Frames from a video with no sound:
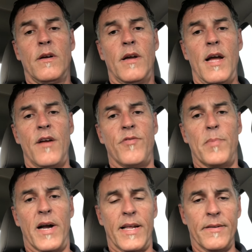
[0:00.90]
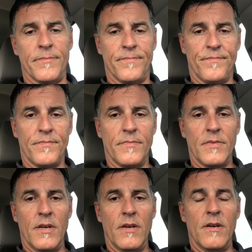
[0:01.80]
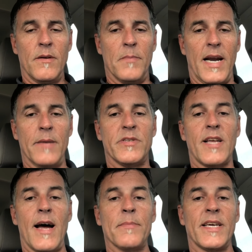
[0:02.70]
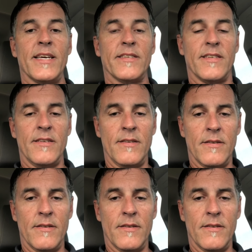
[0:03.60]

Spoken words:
Hey everybody, my name's Tom Kingston,